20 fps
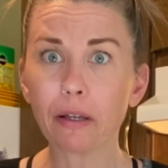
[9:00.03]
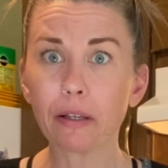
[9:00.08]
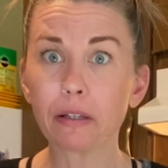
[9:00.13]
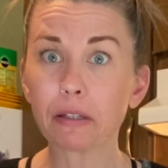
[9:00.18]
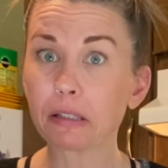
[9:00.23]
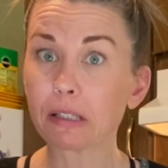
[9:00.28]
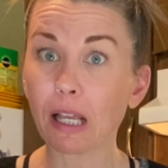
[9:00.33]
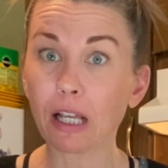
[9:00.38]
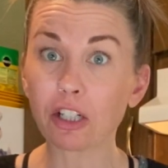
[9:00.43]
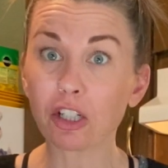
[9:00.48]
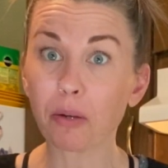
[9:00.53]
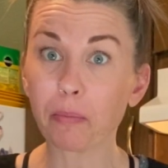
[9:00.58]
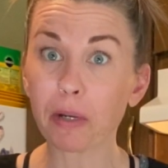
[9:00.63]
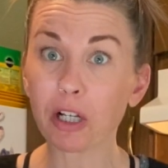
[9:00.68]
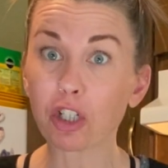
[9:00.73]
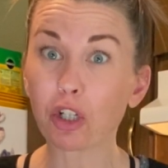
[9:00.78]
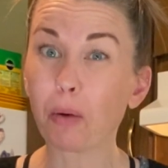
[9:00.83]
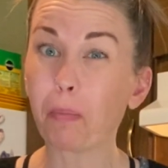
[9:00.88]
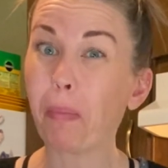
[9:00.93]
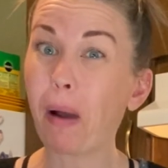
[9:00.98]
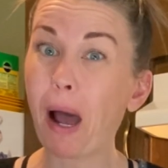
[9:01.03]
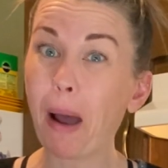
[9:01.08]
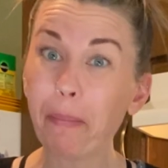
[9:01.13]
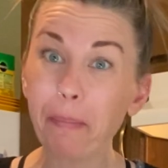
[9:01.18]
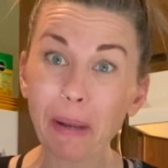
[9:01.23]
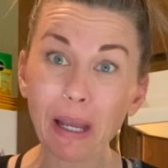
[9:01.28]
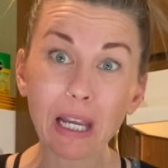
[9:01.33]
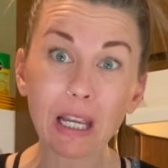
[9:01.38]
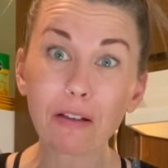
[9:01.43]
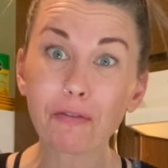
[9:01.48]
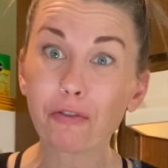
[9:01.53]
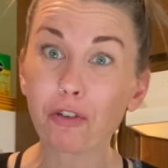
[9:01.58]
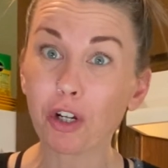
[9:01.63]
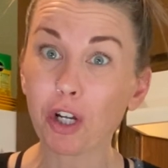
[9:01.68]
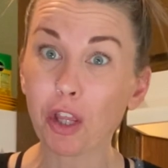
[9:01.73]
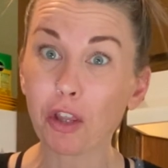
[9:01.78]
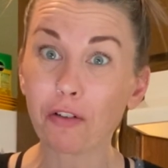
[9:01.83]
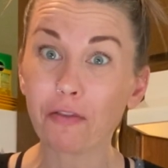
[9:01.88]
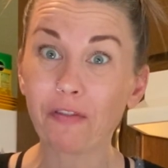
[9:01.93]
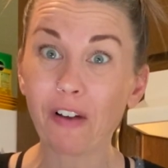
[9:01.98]
This ketchup mixture, pop back in for
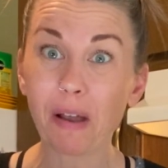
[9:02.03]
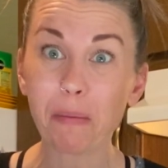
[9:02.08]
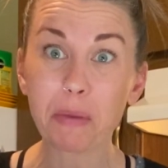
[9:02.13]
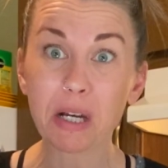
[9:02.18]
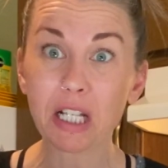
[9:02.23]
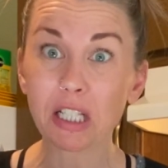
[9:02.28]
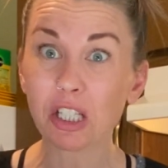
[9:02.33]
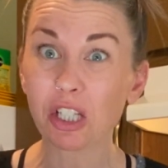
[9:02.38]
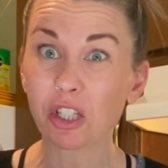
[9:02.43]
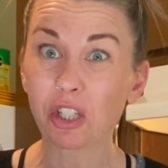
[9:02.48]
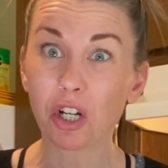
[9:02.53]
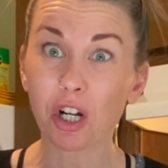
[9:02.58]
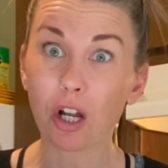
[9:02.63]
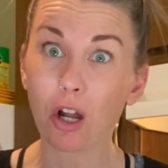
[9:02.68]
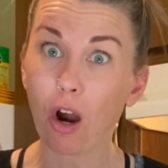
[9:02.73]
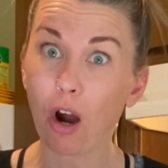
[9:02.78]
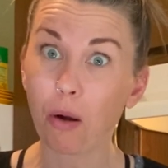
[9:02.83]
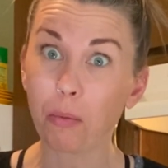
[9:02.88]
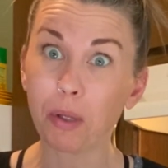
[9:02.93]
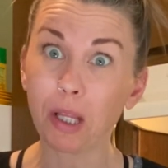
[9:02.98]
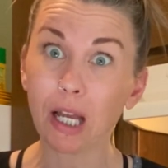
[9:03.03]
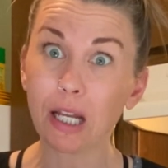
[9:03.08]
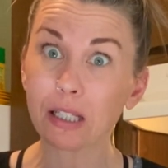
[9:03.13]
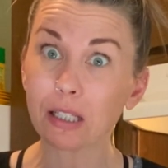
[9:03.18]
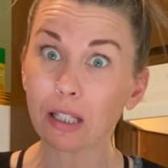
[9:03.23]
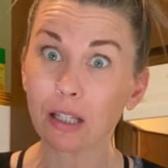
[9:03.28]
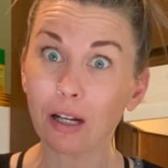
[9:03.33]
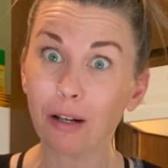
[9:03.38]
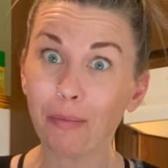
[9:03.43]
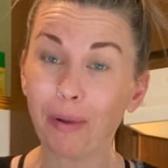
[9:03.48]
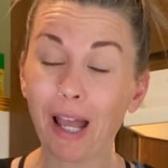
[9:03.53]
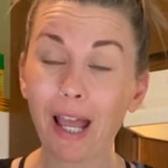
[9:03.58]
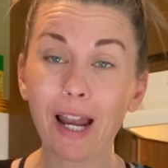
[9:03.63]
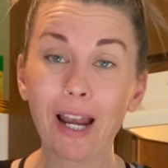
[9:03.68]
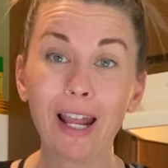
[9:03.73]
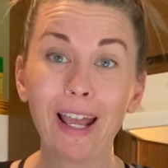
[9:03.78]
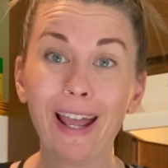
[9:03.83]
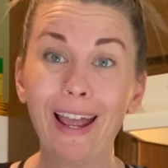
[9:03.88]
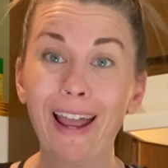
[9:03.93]
another 5 minutes. It's gonna caramelize a little bit.